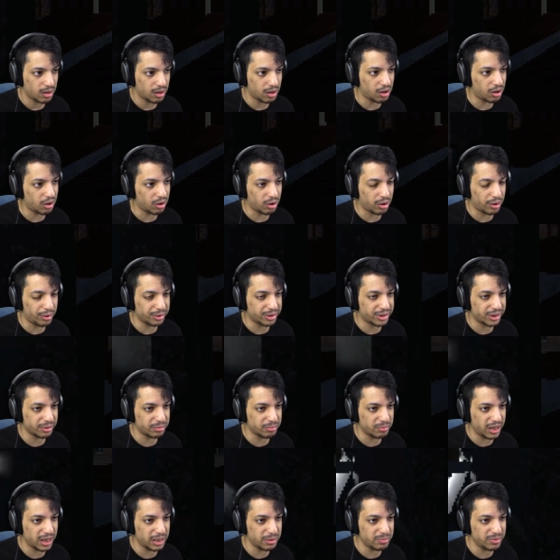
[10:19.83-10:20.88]
Oh, okay.
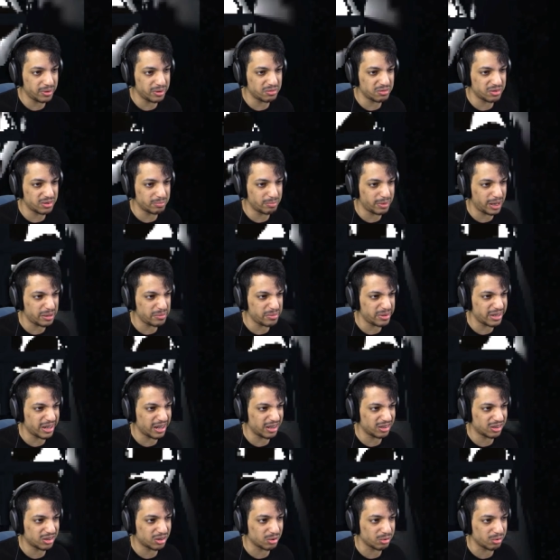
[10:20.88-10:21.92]
Maybe
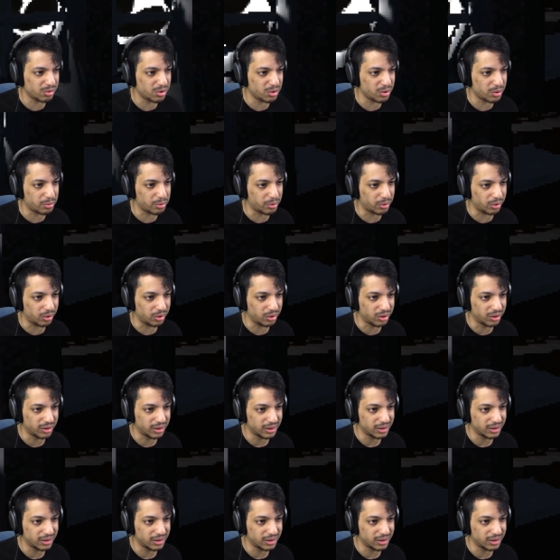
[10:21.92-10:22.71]
not so doable.